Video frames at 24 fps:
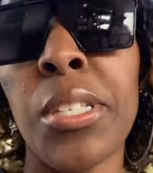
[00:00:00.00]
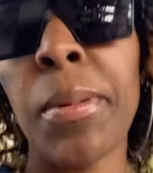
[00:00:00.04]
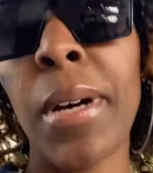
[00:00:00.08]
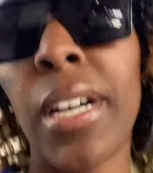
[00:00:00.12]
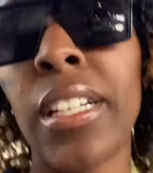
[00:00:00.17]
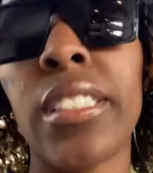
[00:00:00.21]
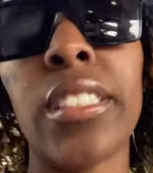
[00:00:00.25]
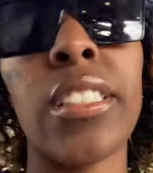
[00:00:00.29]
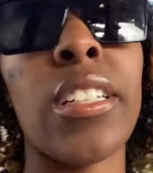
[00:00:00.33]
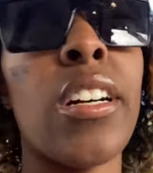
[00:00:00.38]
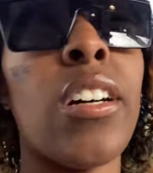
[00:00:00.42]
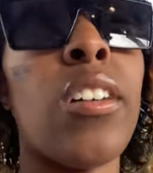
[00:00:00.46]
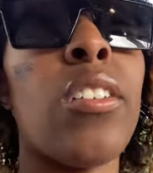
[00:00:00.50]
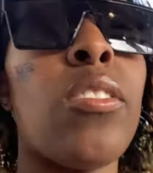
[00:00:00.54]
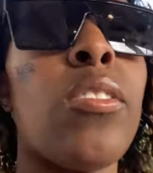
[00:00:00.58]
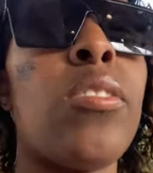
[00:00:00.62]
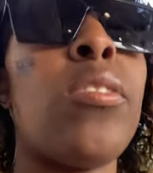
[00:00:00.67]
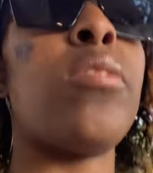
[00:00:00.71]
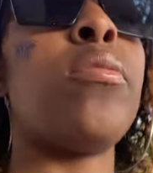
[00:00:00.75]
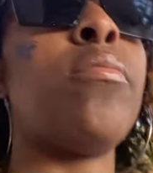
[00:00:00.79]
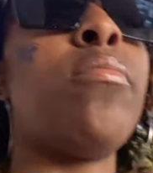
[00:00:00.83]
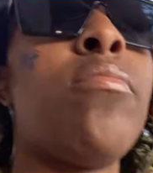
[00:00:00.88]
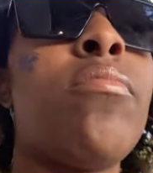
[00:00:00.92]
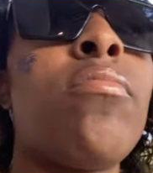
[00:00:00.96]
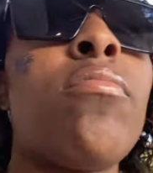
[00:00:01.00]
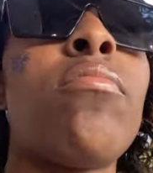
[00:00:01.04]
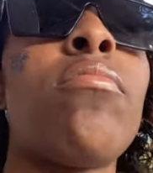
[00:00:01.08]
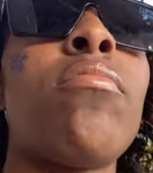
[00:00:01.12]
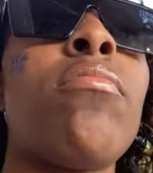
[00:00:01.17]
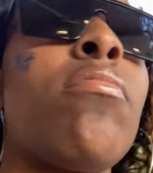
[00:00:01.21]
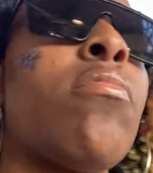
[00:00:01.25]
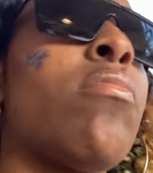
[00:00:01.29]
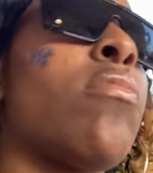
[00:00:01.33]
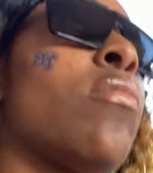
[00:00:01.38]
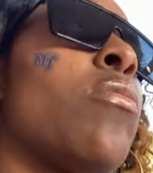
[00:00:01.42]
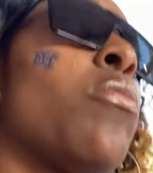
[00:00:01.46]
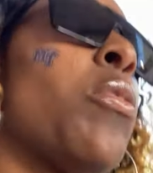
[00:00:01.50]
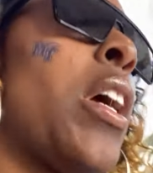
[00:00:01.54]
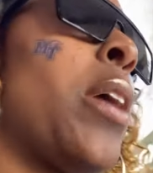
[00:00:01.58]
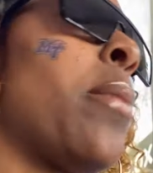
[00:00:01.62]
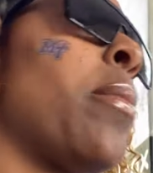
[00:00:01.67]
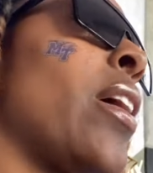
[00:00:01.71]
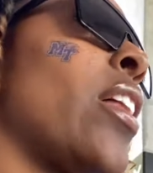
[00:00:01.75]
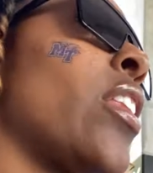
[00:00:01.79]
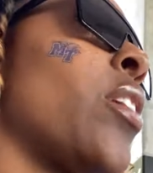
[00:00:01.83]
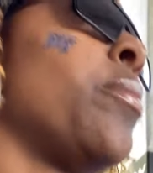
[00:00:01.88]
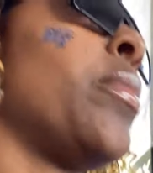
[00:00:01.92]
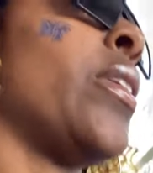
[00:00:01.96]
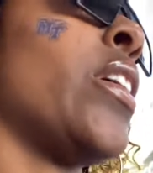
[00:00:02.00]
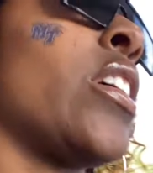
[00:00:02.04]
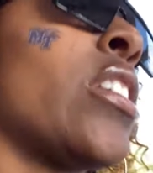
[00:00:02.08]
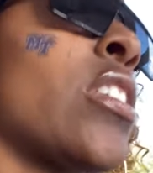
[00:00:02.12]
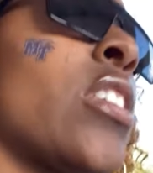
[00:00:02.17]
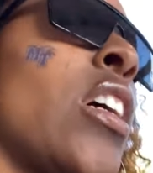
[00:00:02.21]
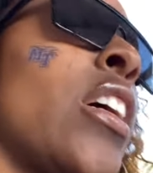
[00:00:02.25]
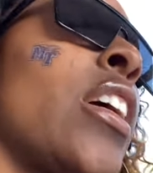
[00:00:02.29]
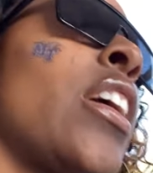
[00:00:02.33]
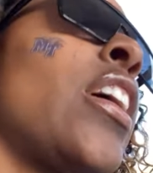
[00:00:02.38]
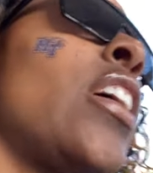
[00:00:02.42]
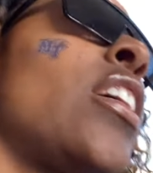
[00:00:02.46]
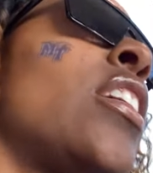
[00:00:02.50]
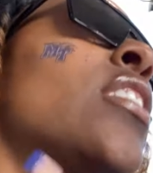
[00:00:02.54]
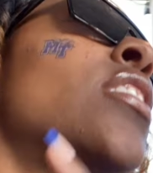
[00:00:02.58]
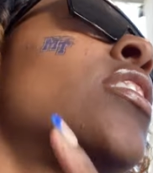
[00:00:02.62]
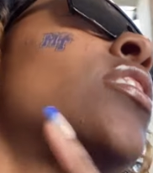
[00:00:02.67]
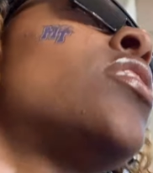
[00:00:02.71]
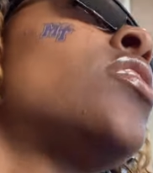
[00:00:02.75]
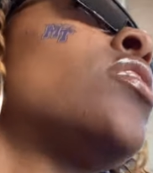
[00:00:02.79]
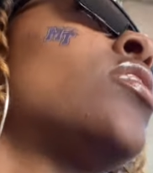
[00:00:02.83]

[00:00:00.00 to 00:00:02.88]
about to go wait by the bus, I guess.